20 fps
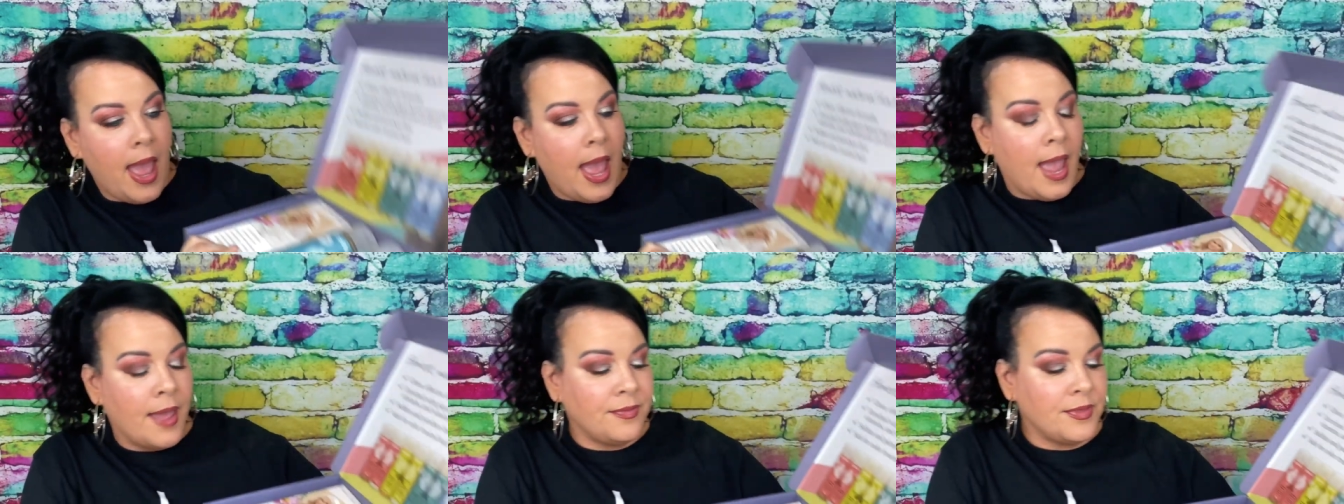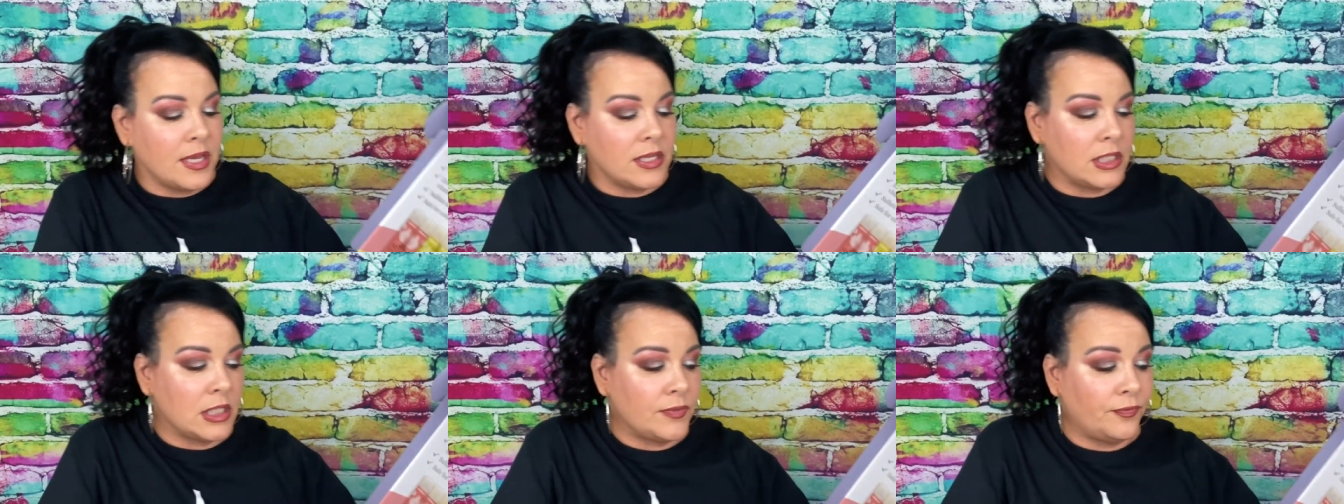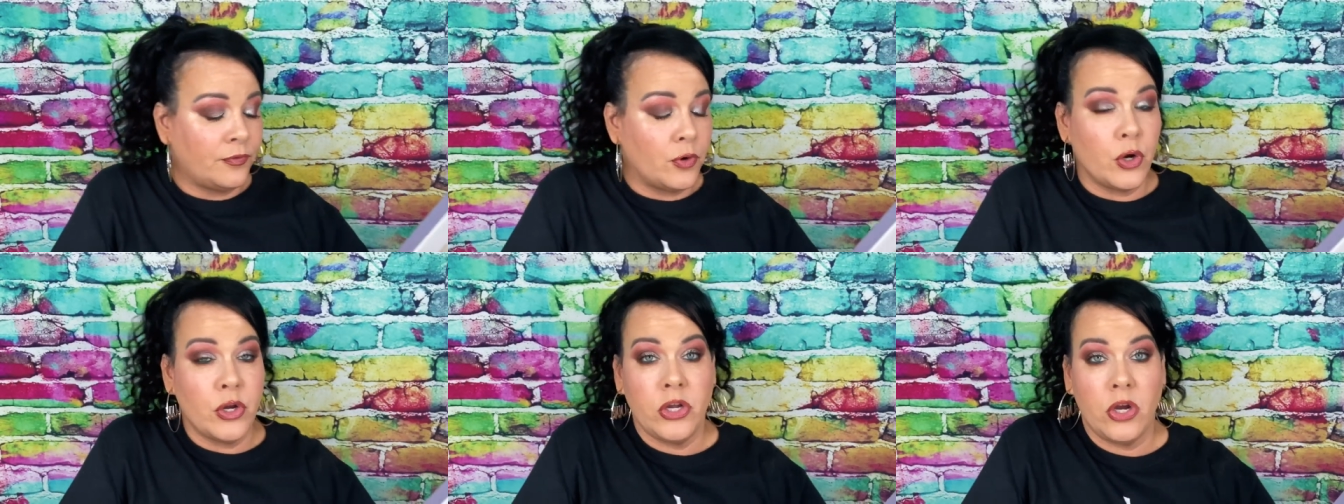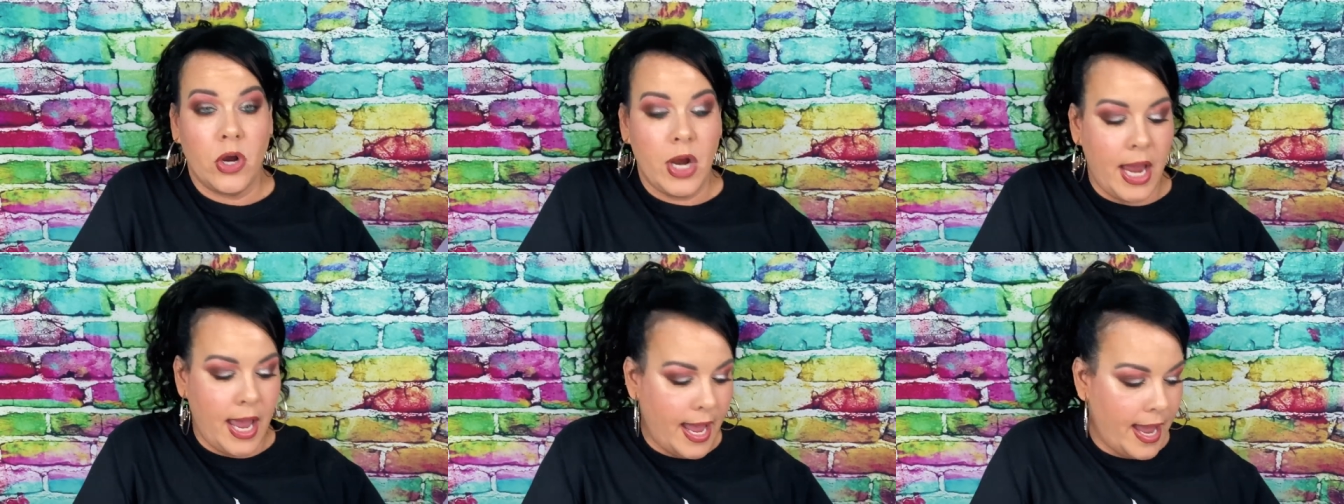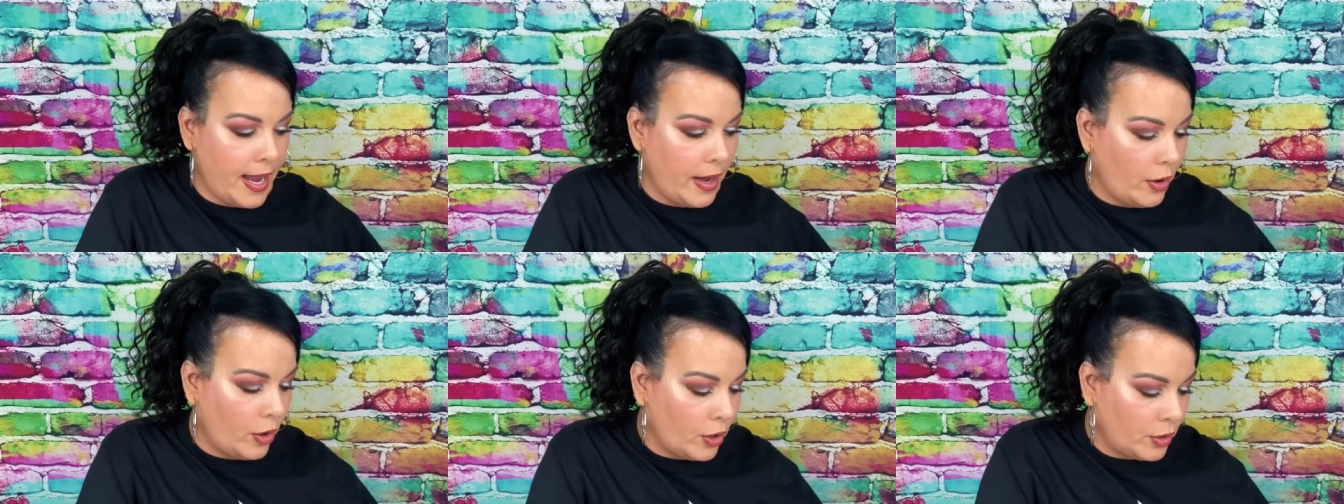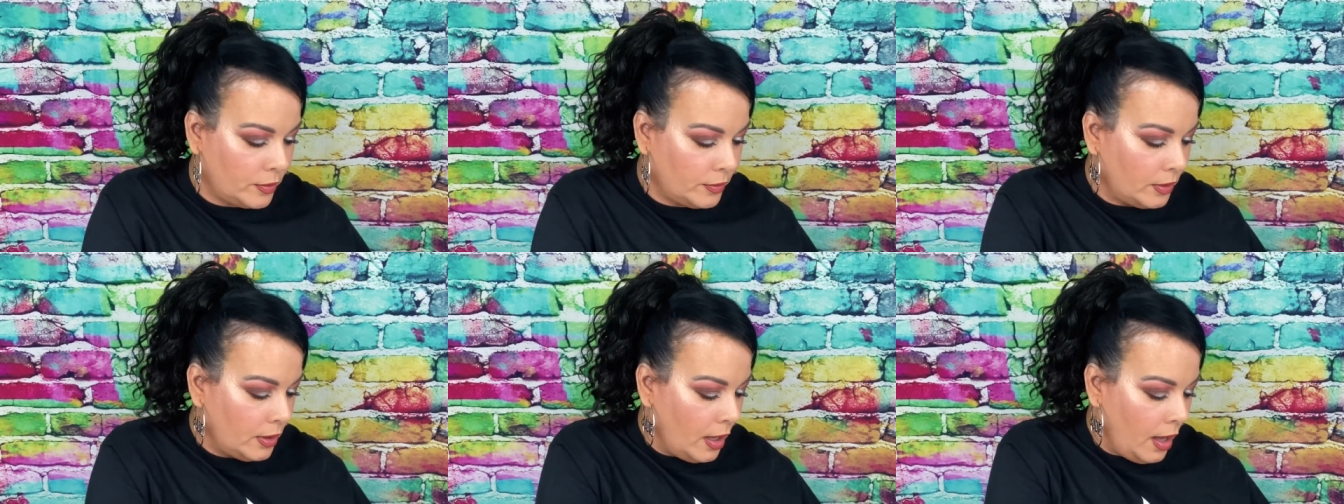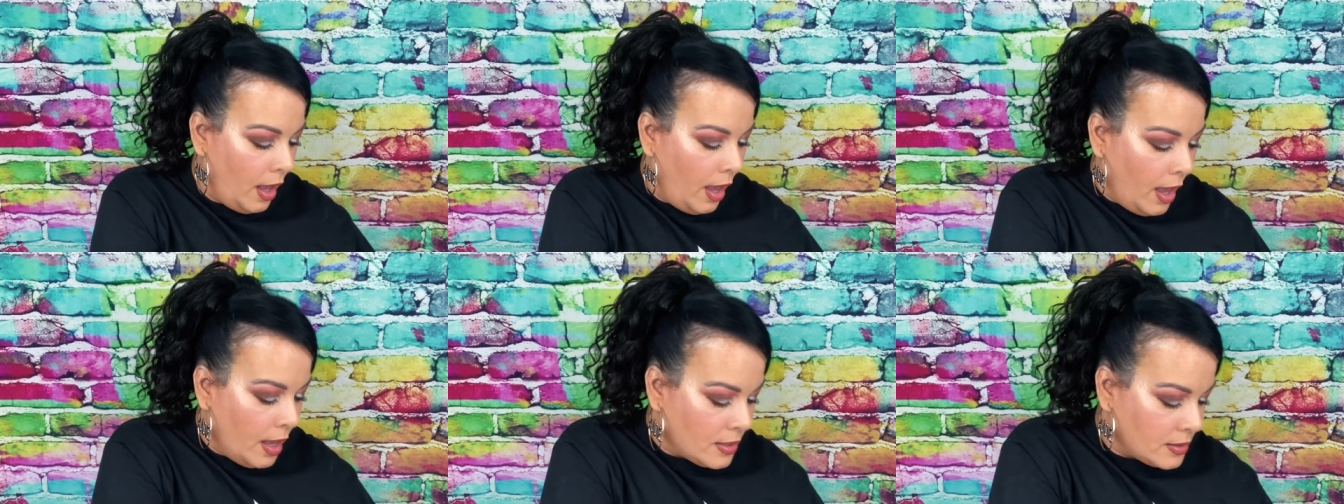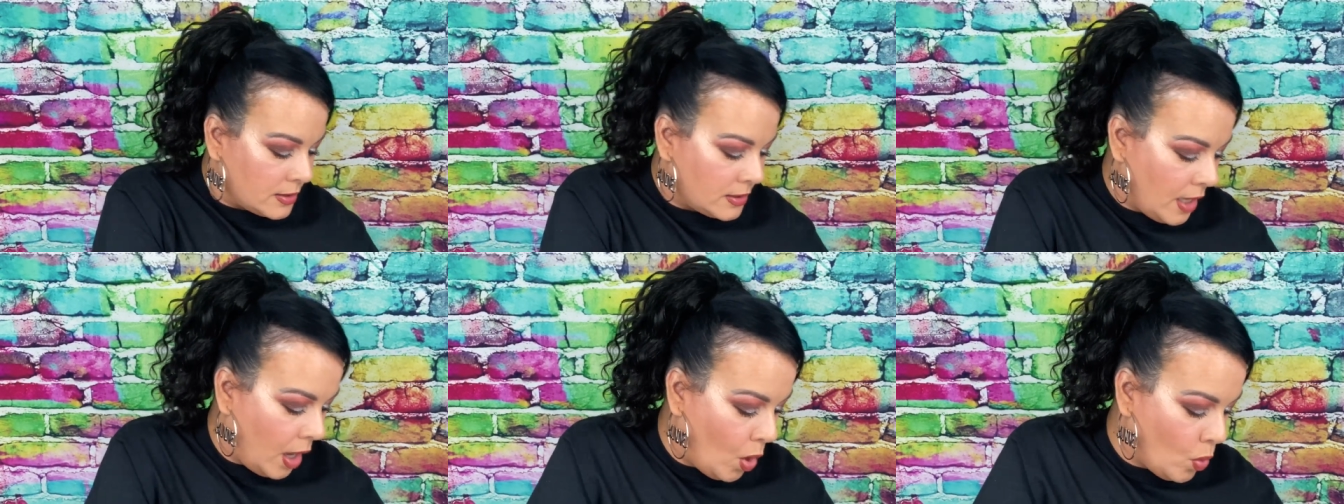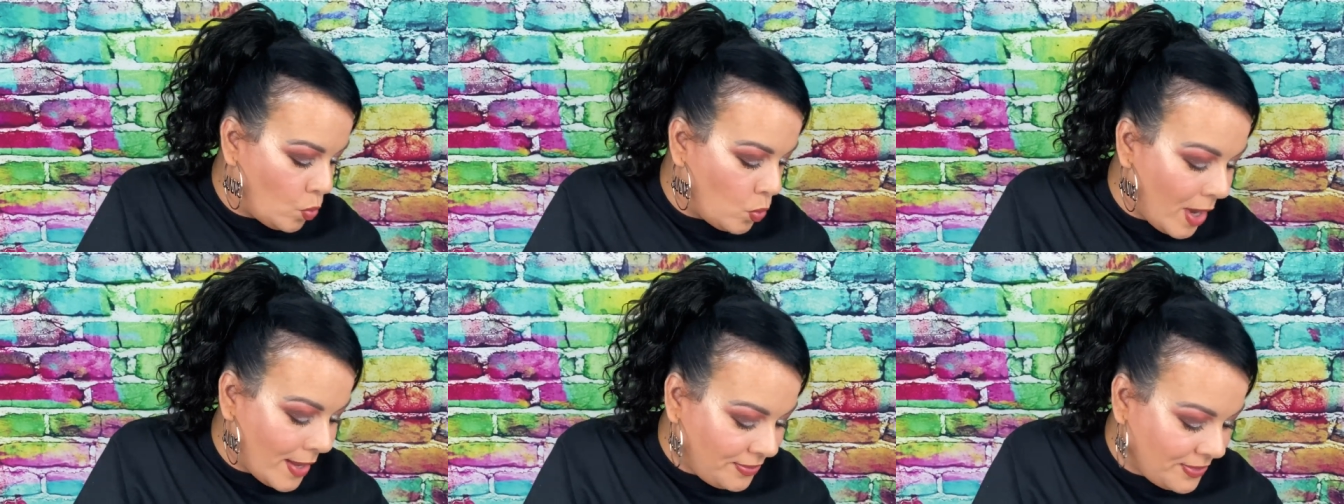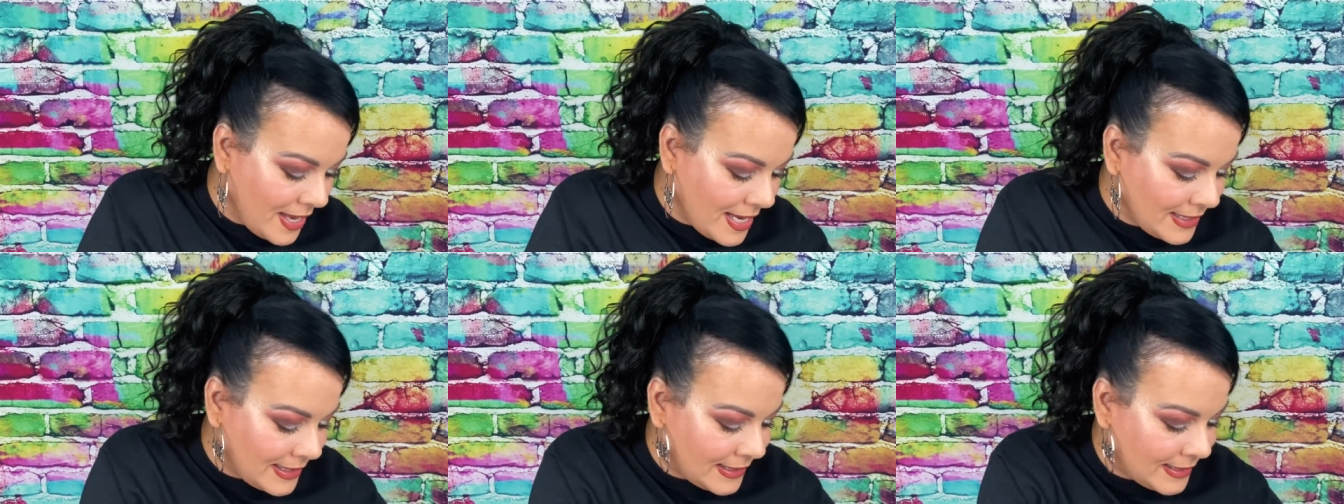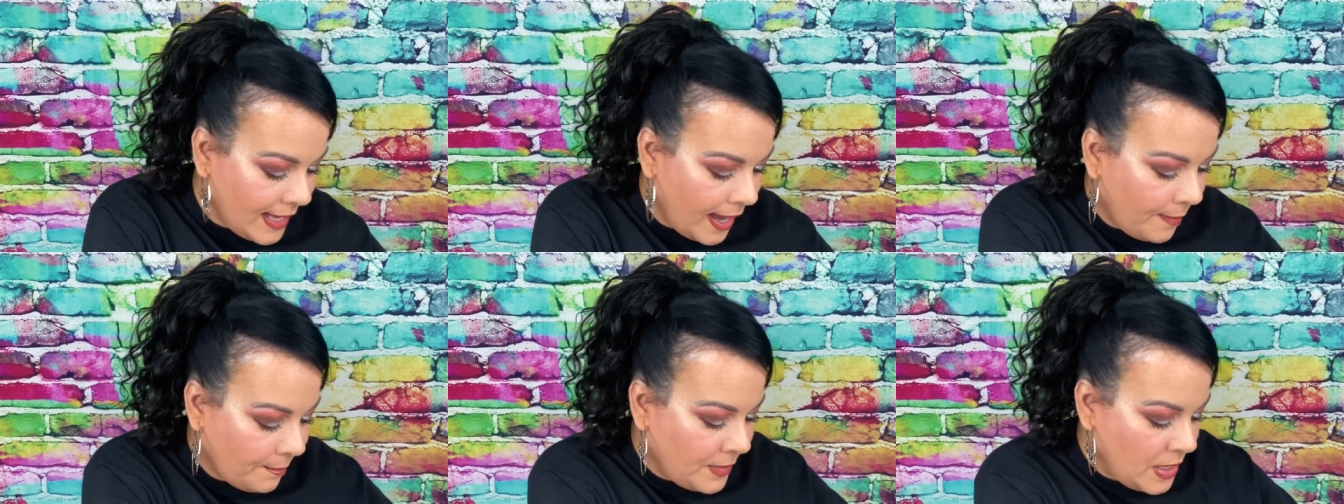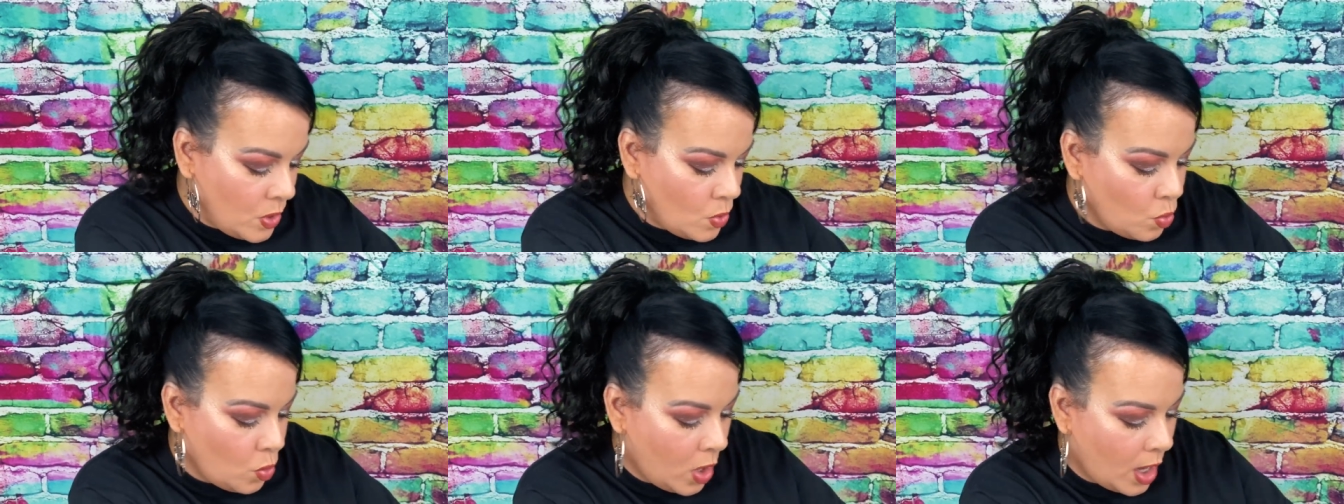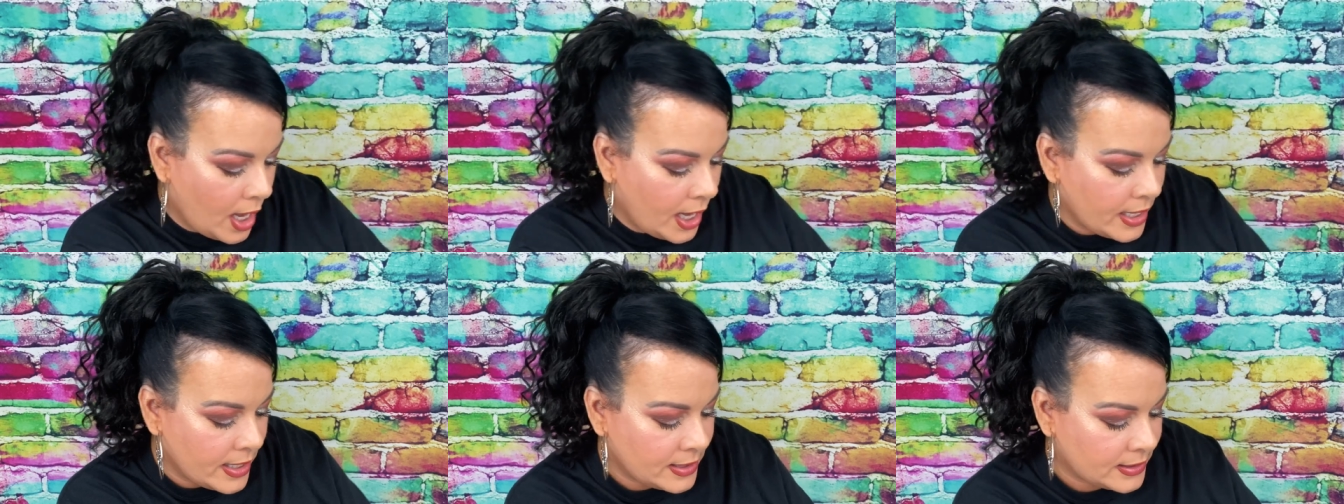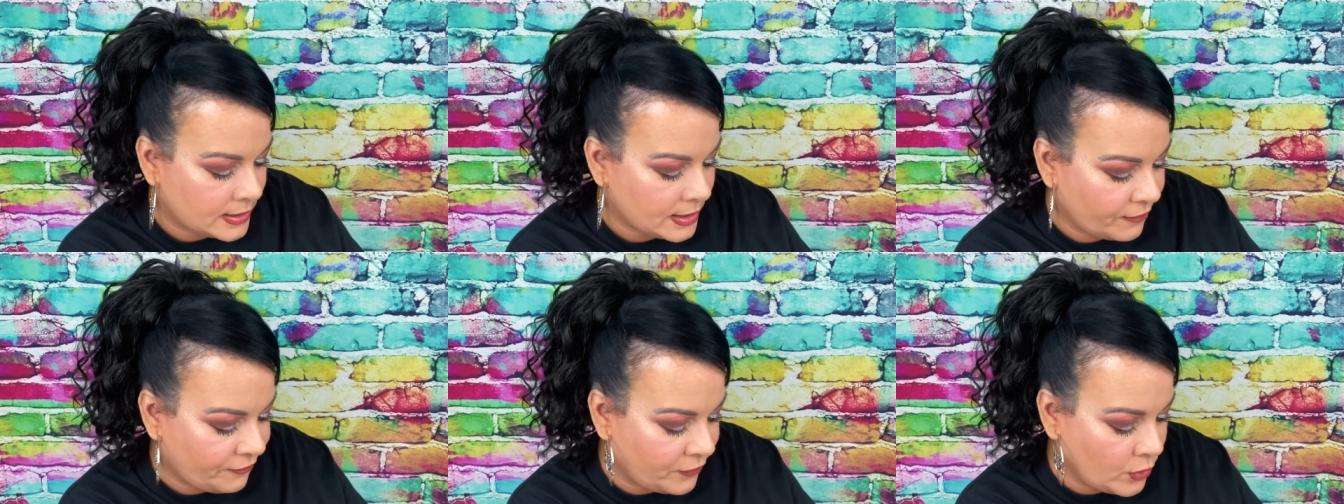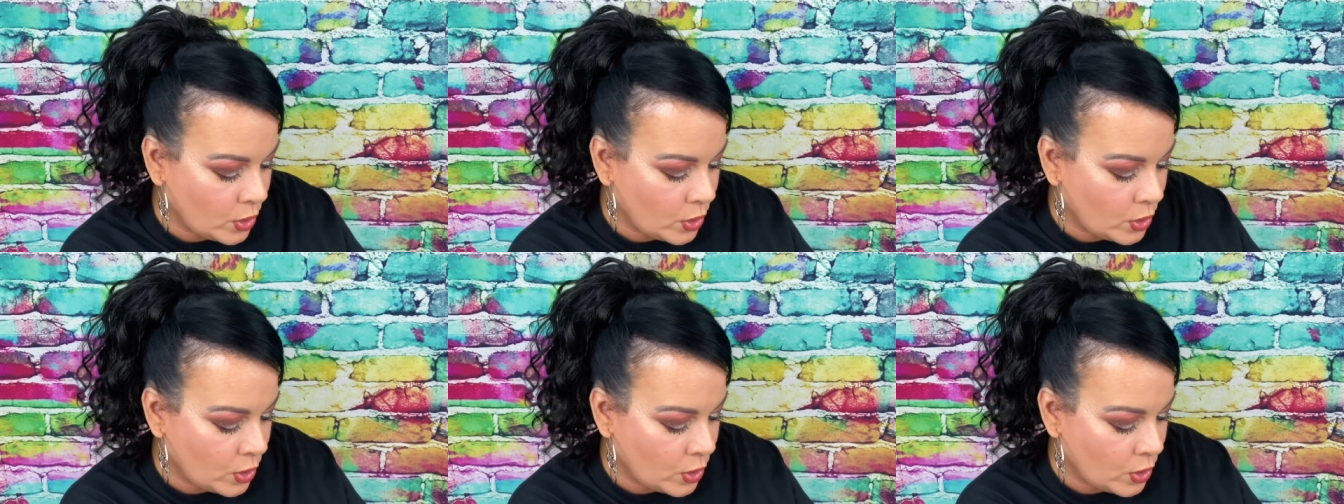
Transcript: And this is for your hair. So what they sent me was